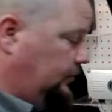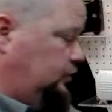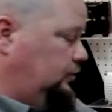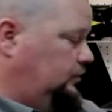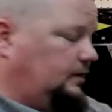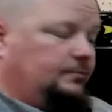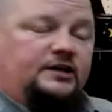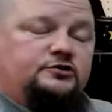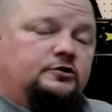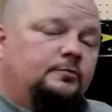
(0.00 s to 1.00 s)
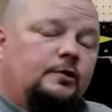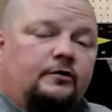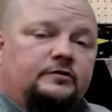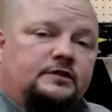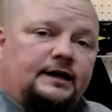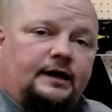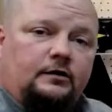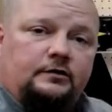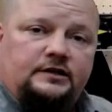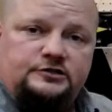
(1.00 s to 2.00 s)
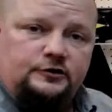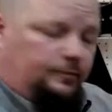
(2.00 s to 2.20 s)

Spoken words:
on the unit and make sure you blow everything out of these two